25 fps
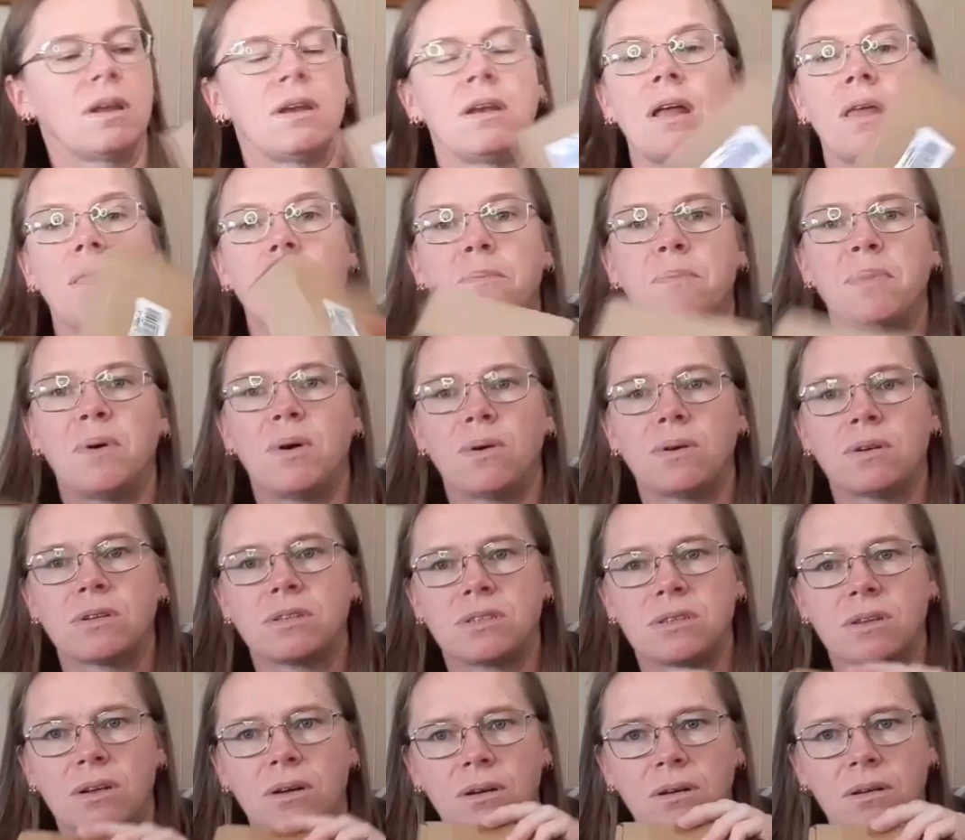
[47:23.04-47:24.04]
another
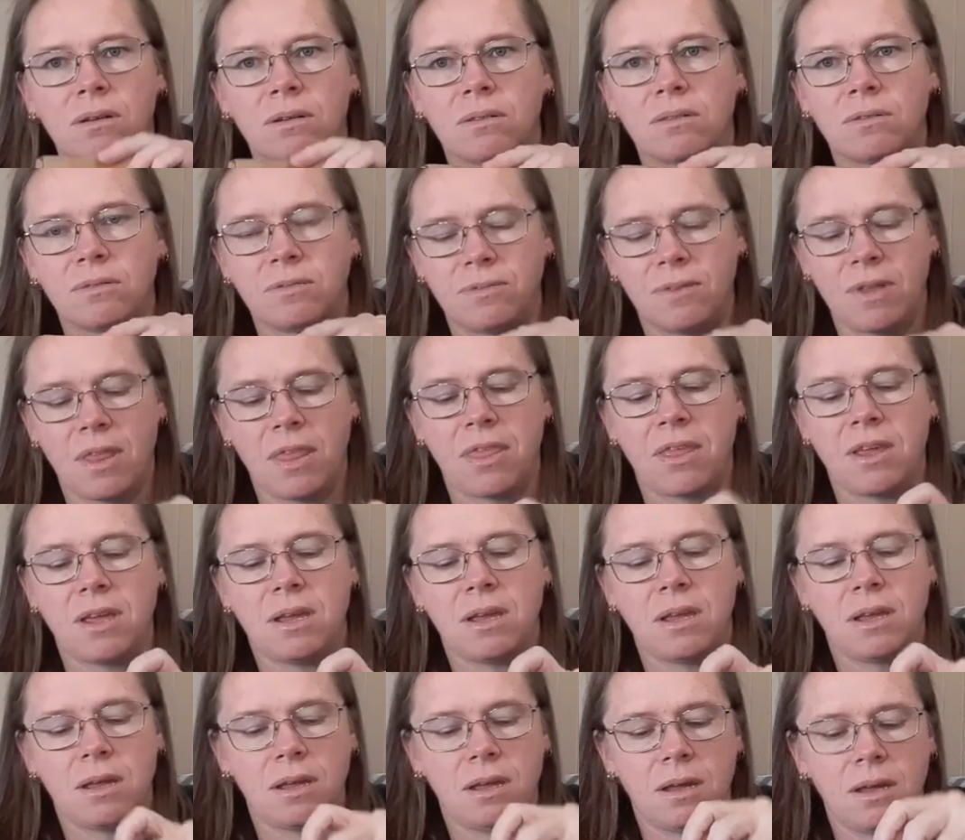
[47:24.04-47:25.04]
box of
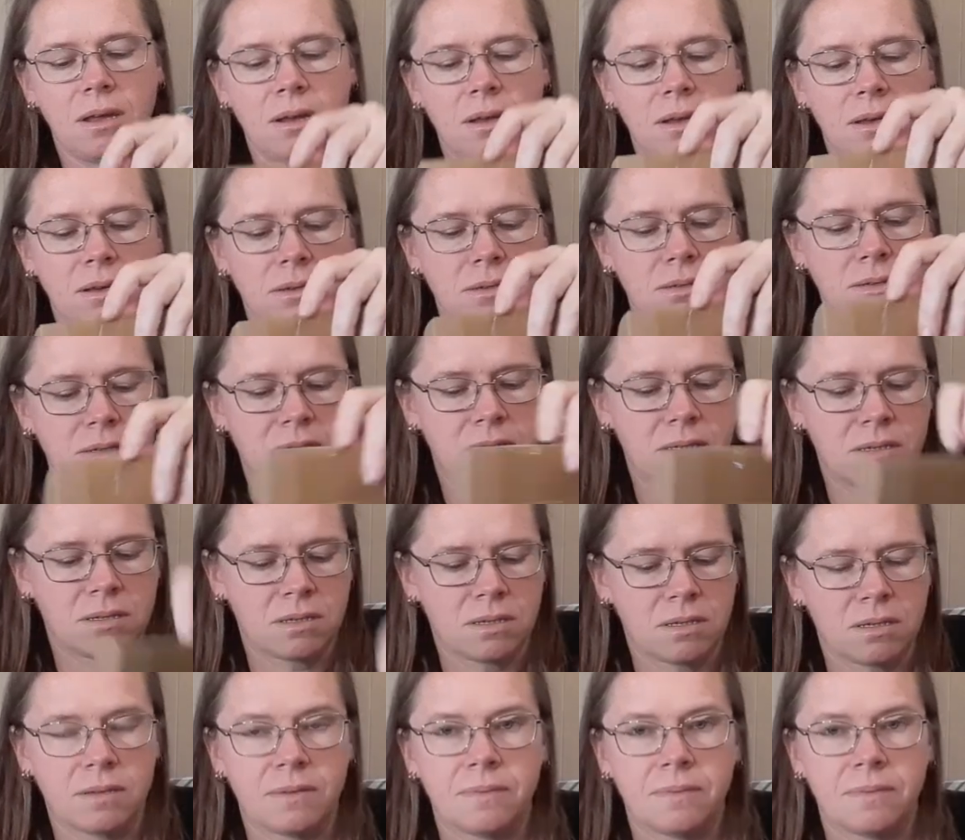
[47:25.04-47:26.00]
these